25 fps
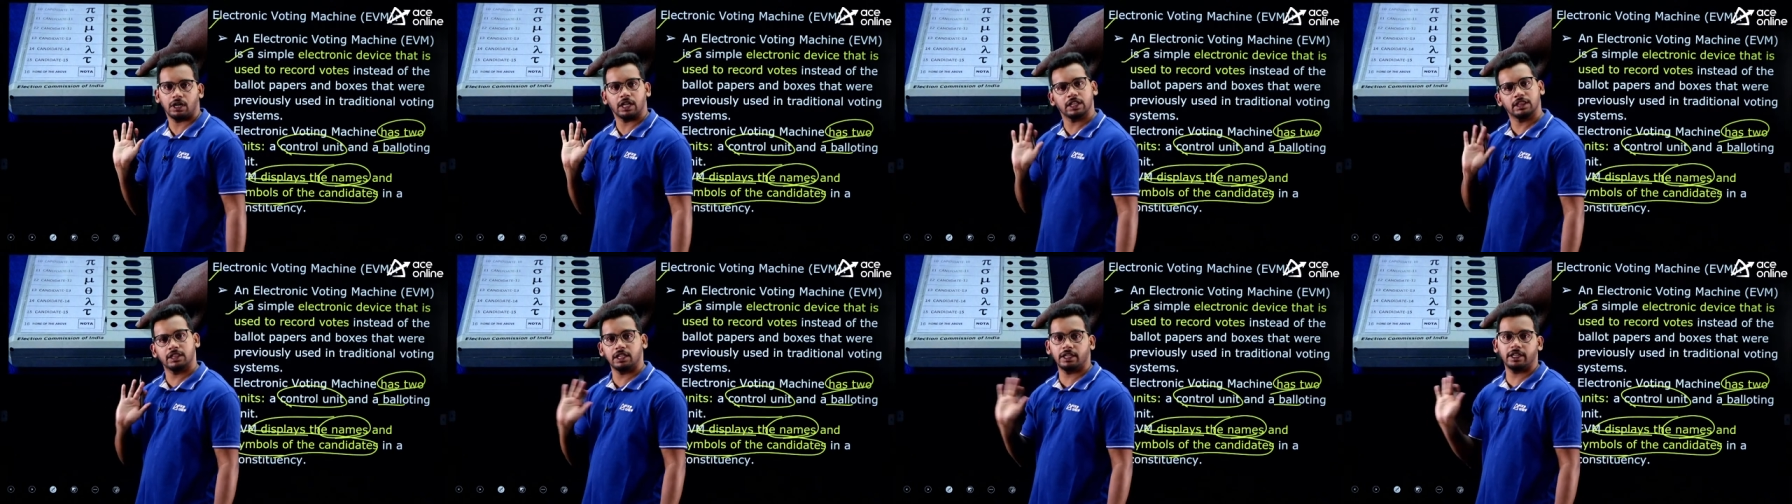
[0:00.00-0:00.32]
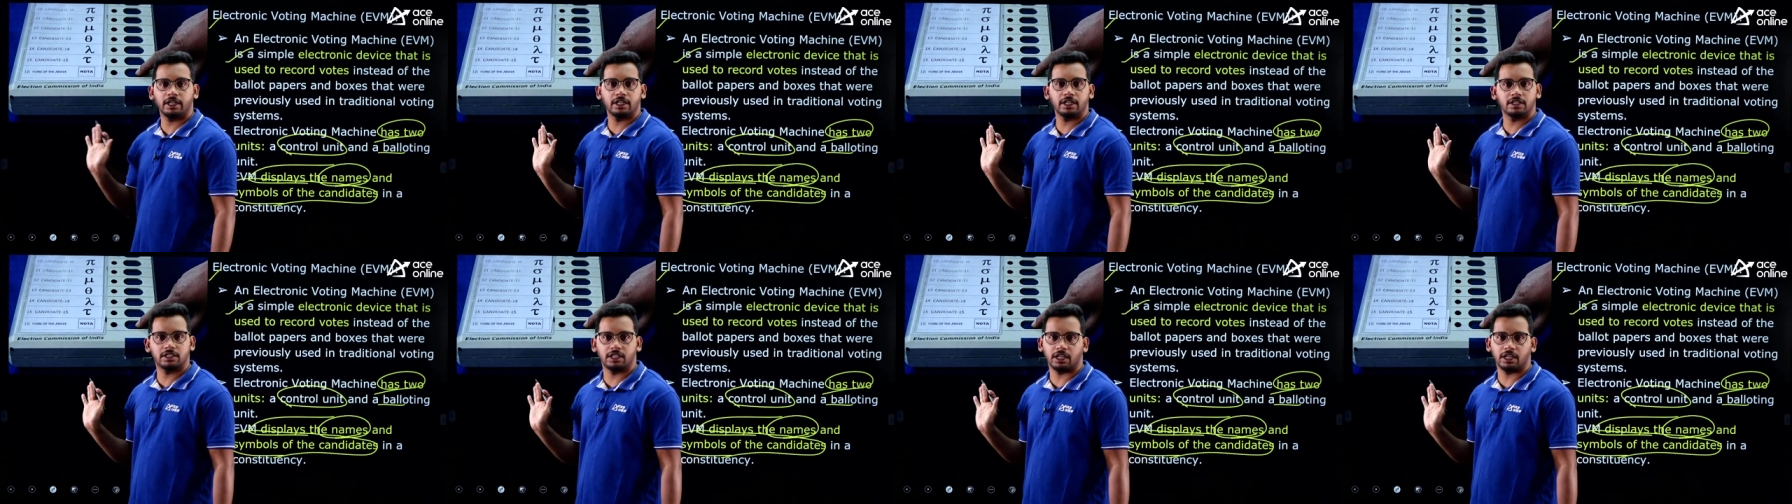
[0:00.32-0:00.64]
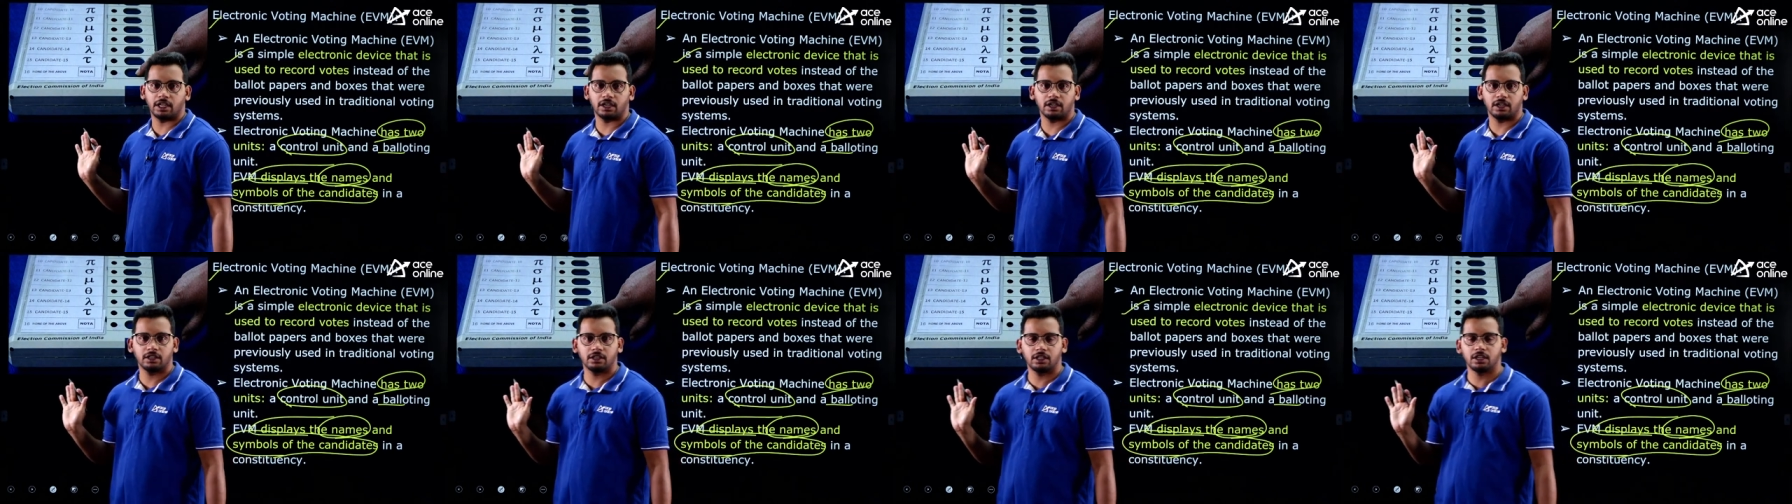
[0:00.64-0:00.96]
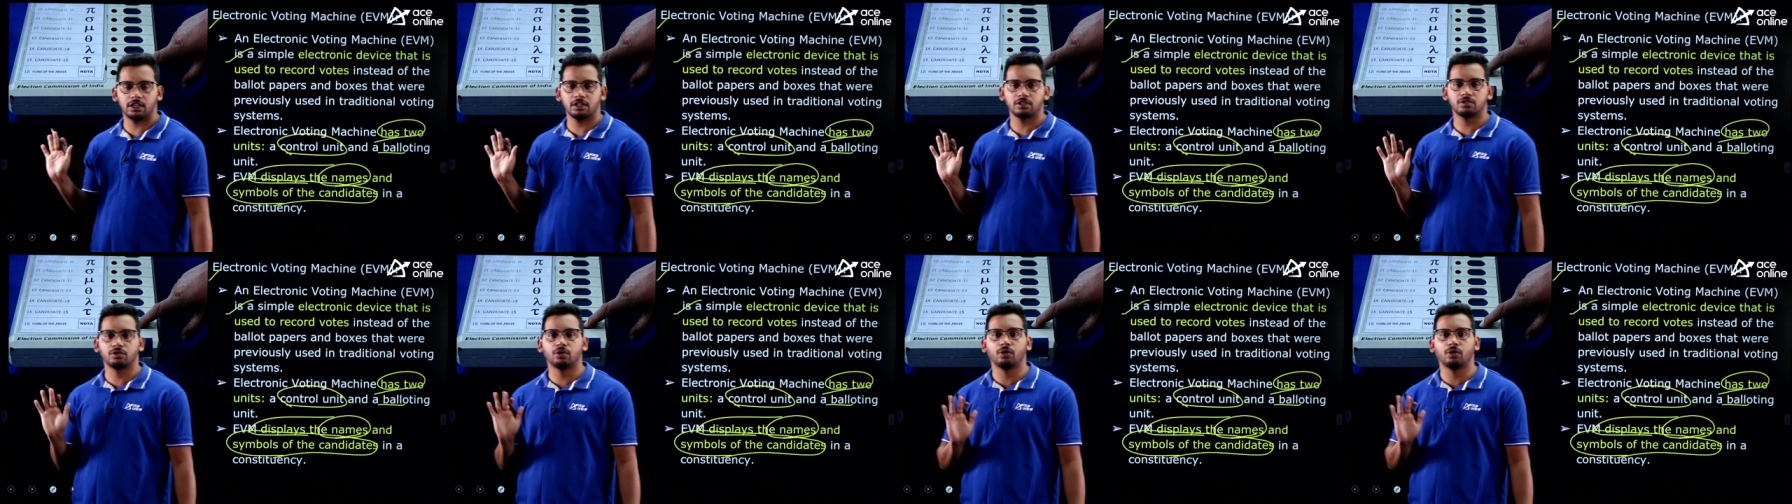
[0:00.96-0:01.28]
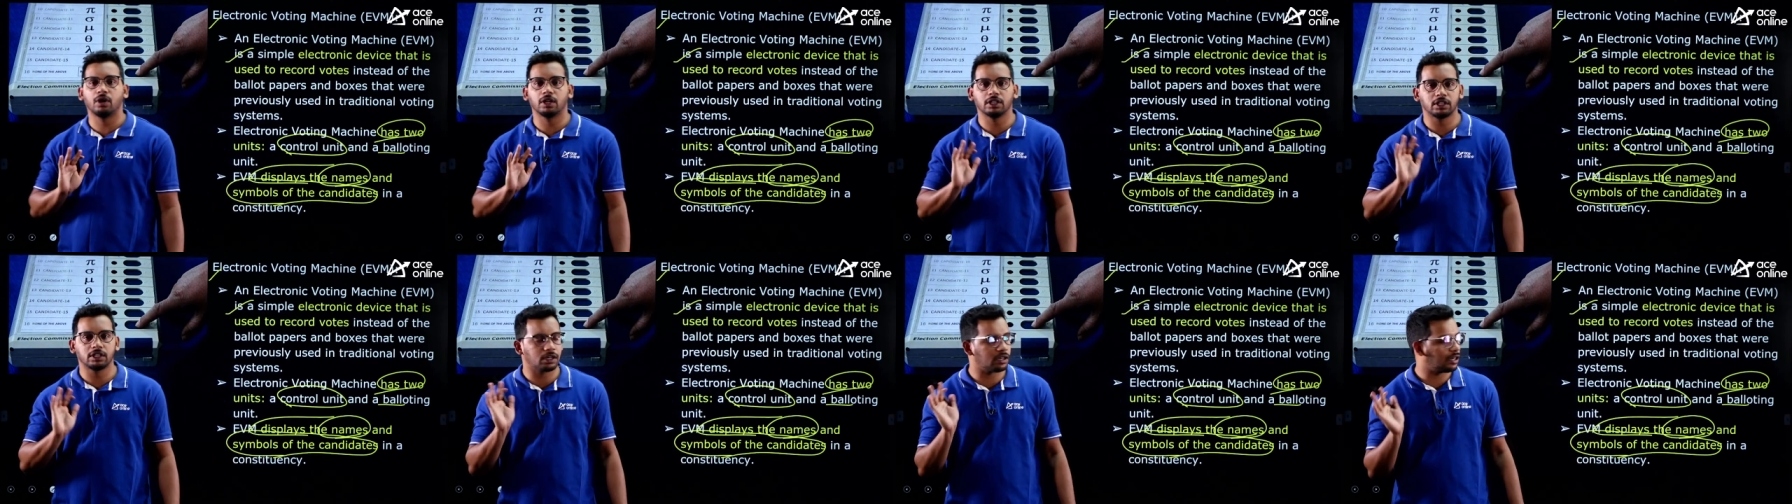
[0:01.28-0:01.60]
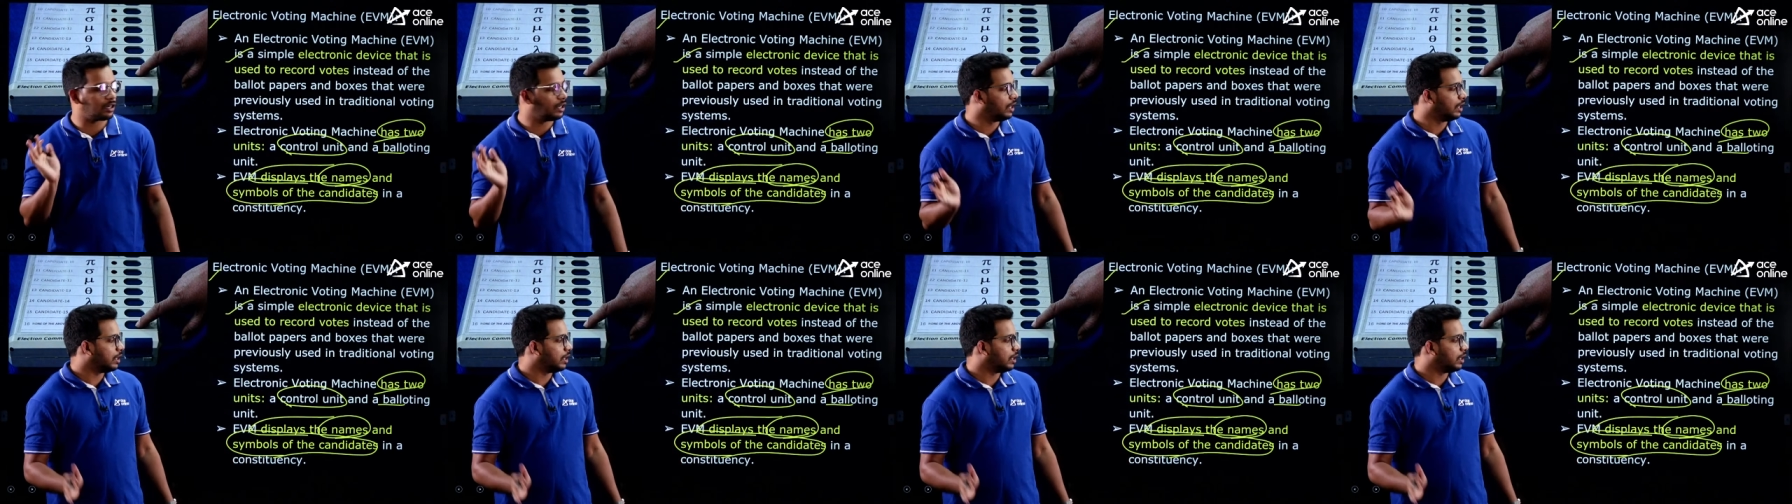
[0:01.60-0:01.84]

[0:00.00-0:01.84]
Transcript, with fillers: nothing is there there is no other